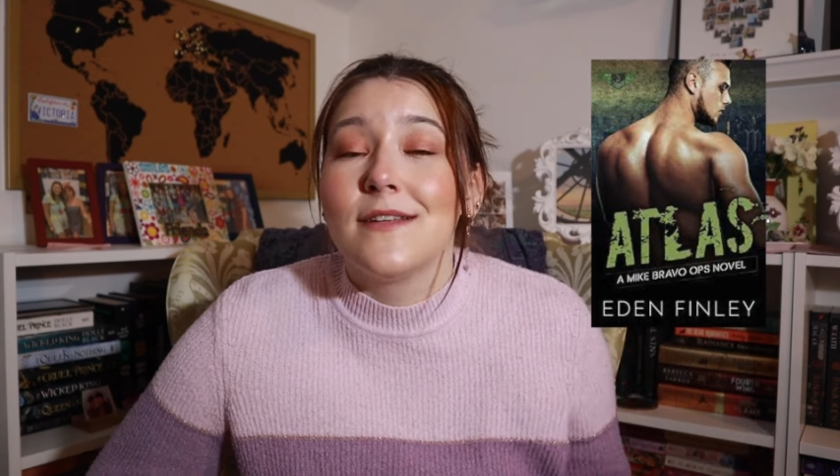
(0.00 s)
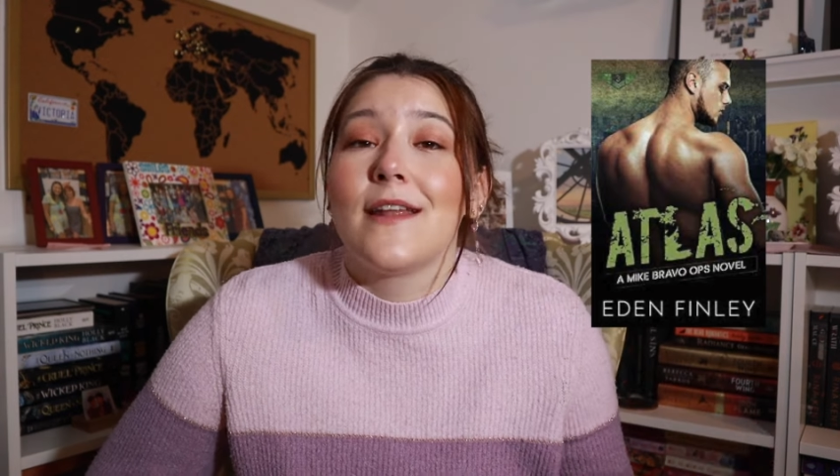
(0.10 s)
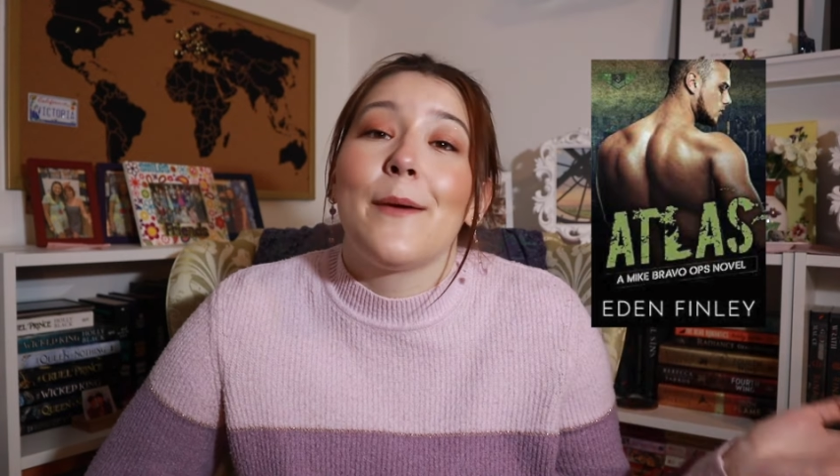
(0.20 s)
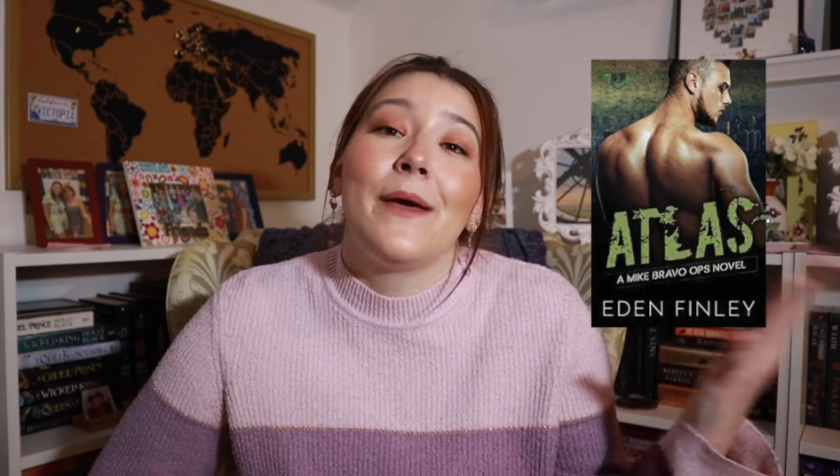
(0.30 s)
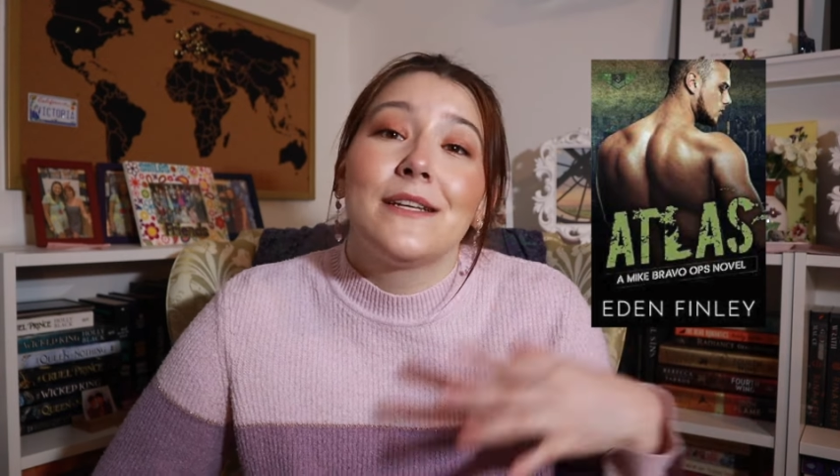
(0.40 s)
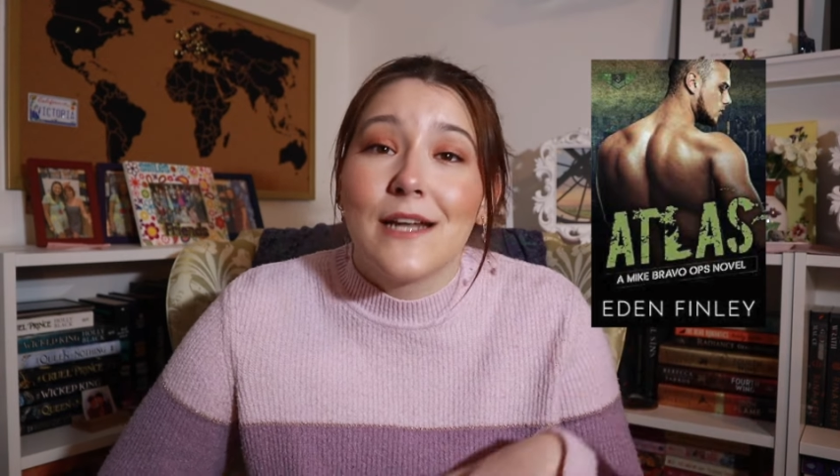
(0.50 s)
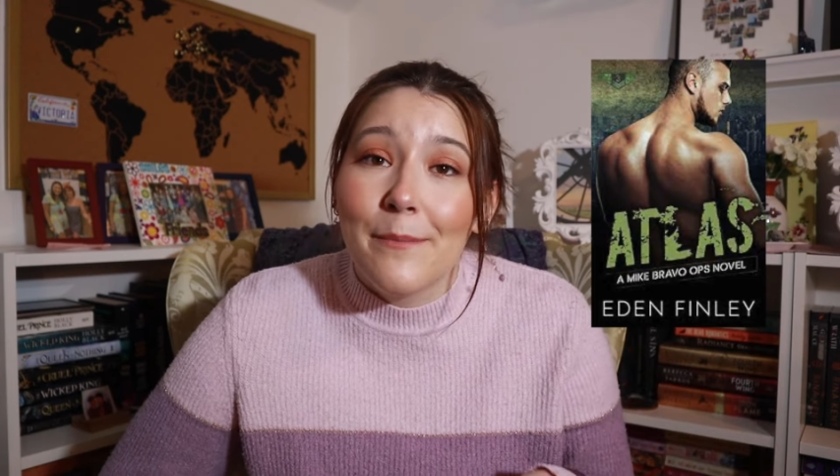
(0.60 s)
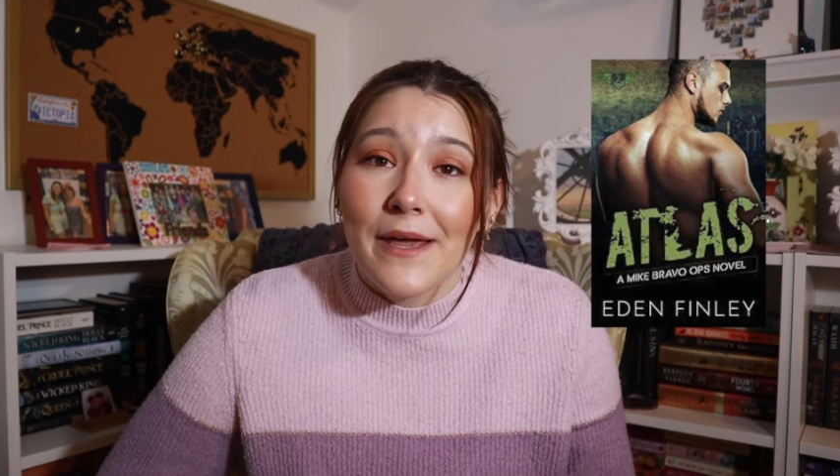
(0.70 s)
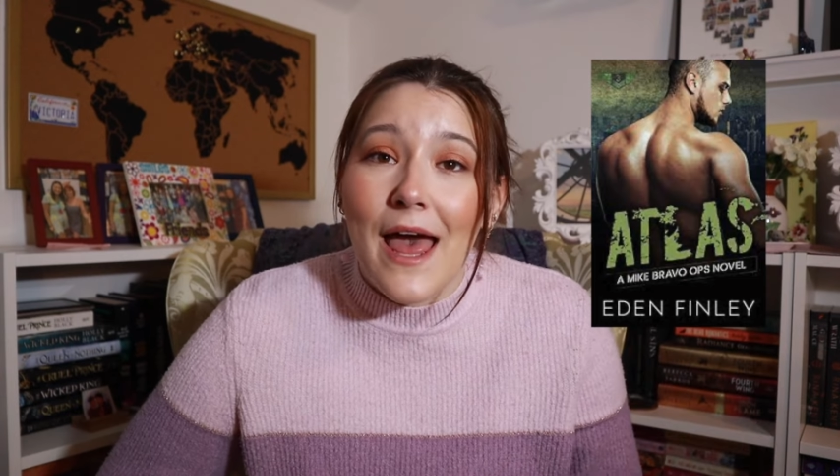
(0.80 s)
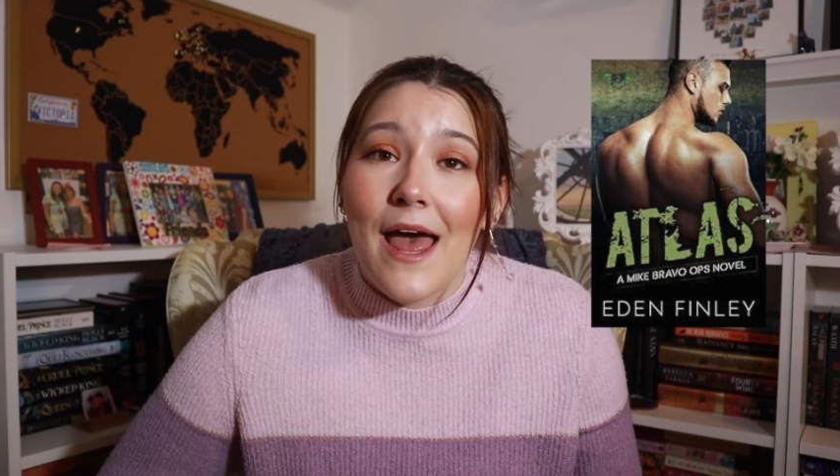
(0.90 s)
and then I picked it
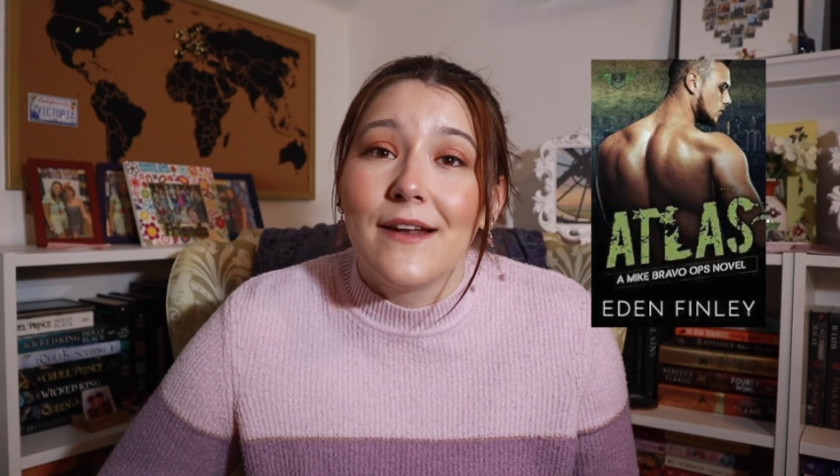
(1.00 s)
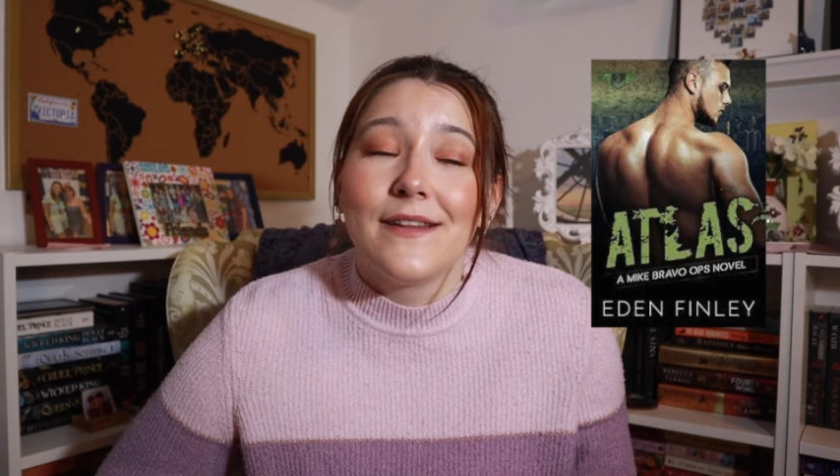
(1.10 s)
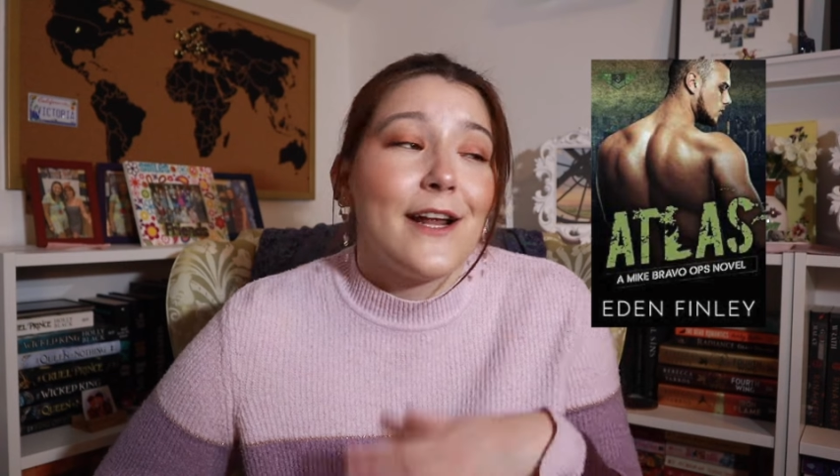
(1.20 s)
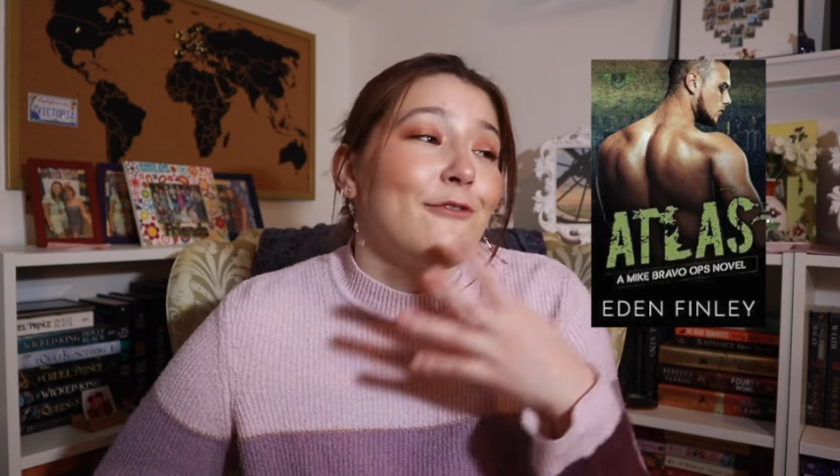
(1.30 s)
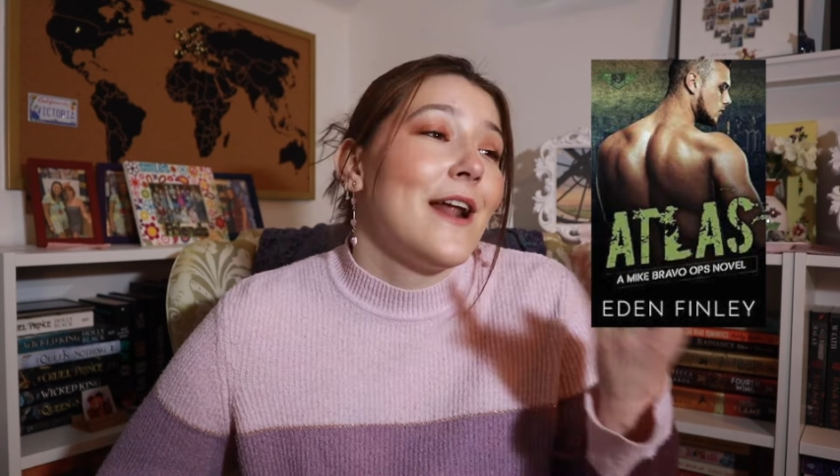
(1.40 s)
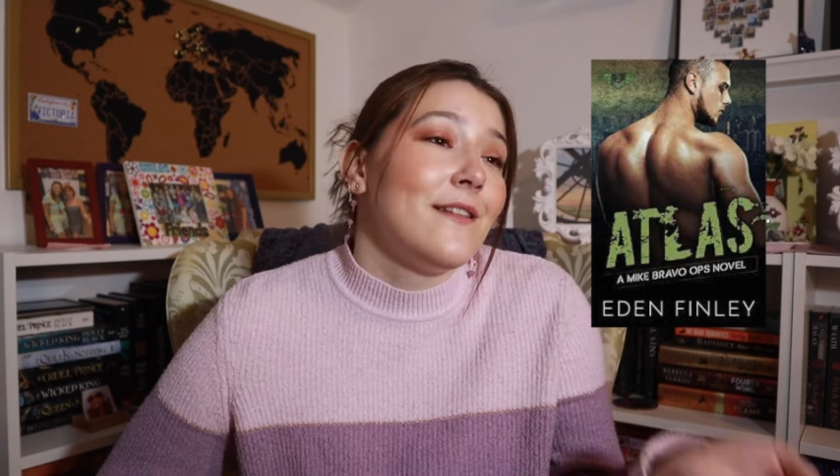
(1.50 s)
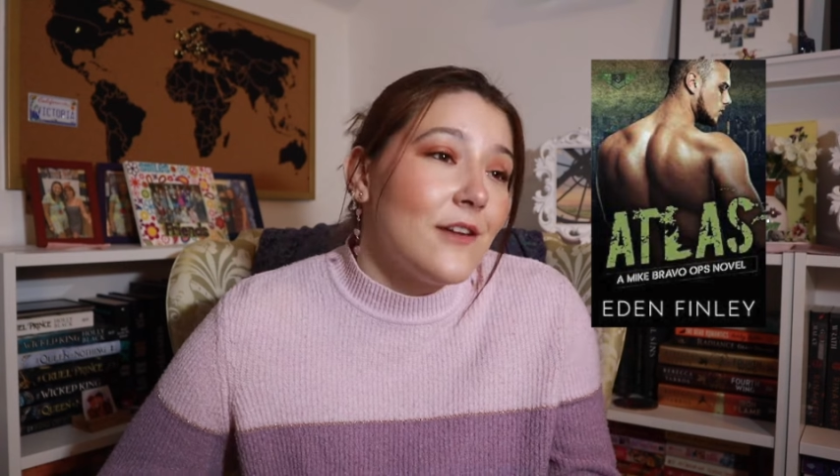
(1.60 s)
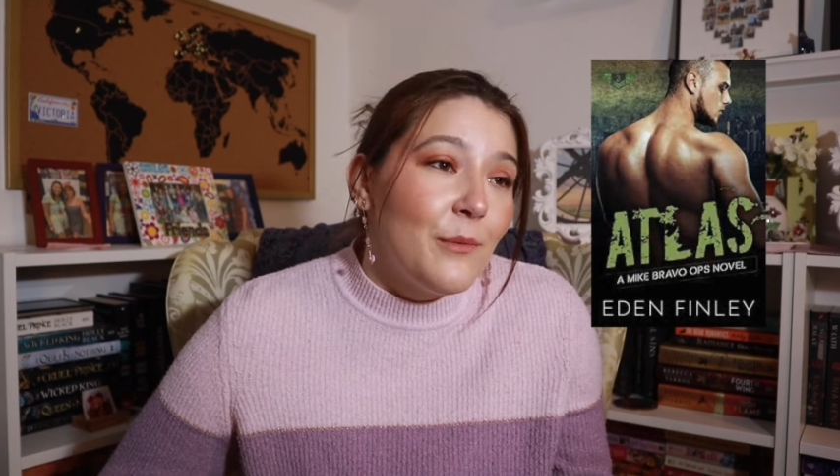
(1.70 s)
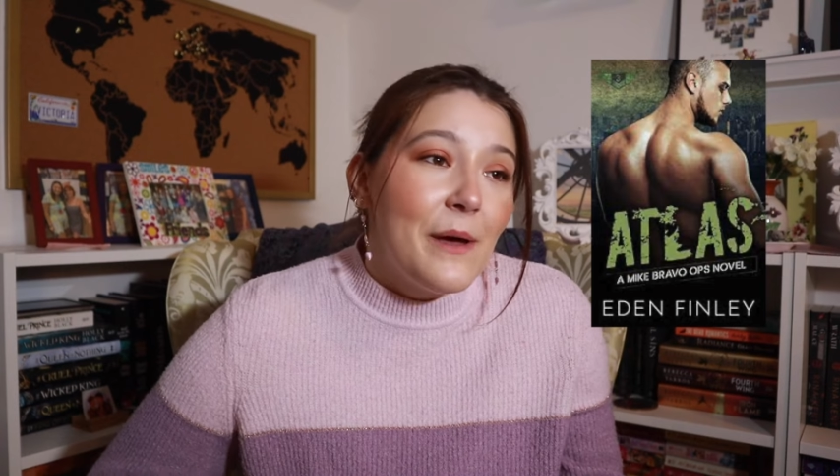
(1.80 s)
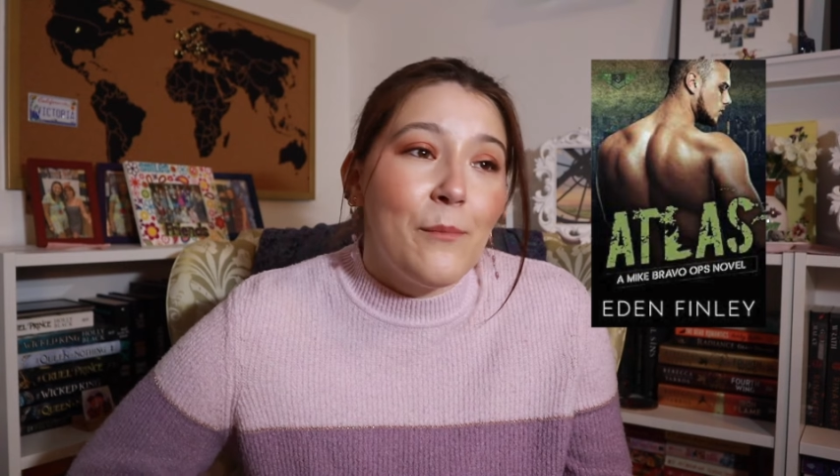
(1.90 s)
up again, and then I read a
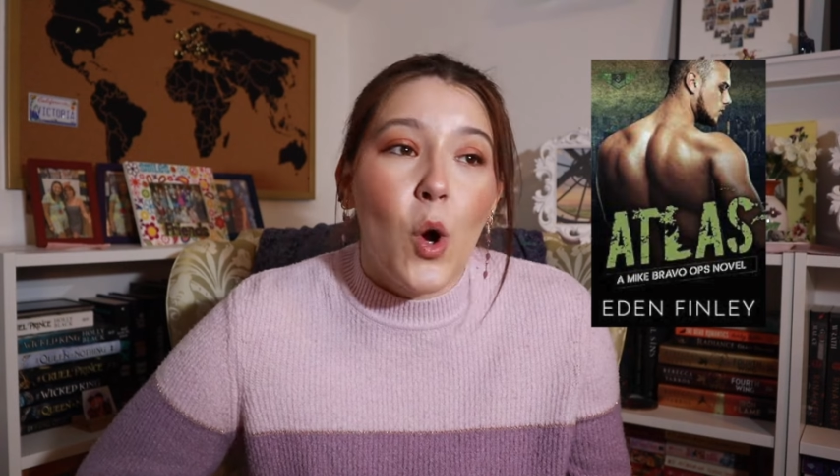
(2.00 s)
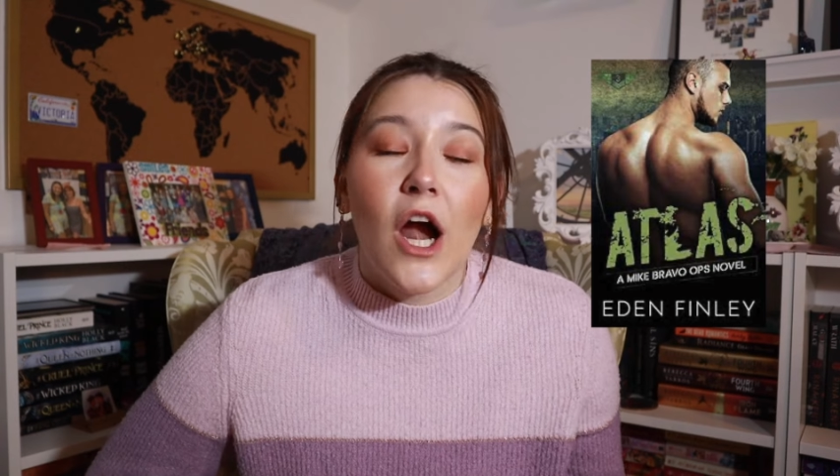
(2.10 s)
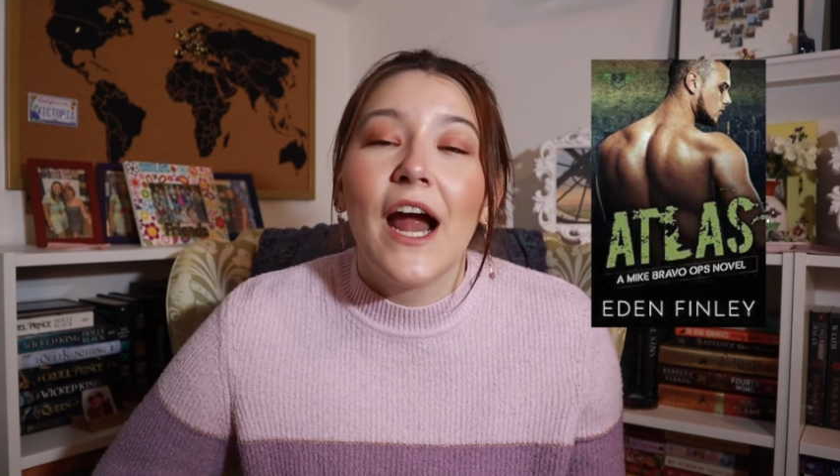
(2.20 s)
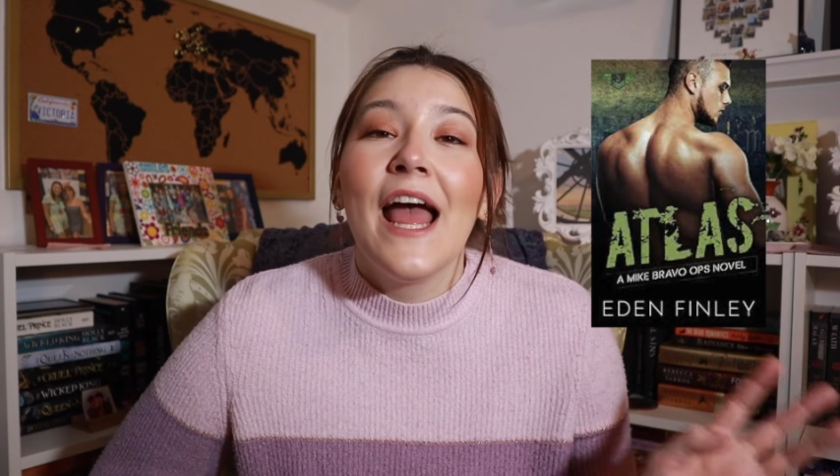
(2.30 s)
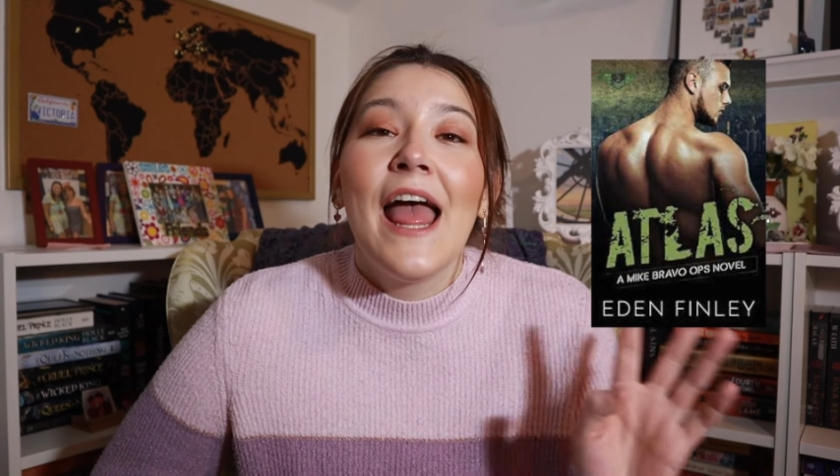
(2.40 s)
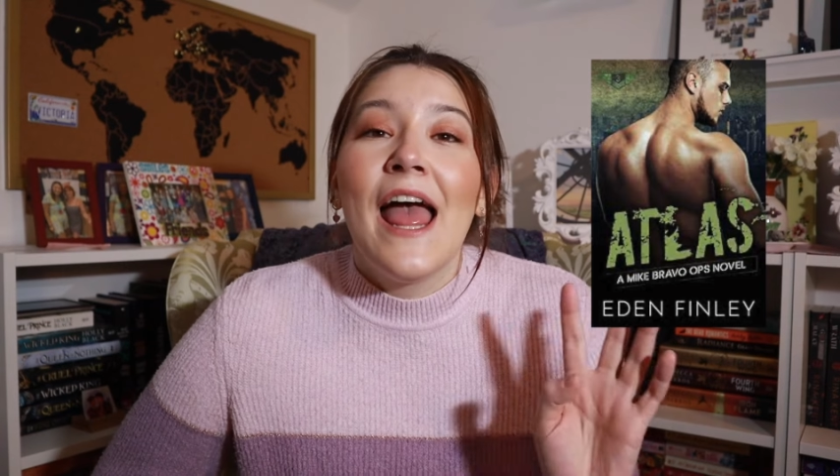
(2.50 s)
little bit more.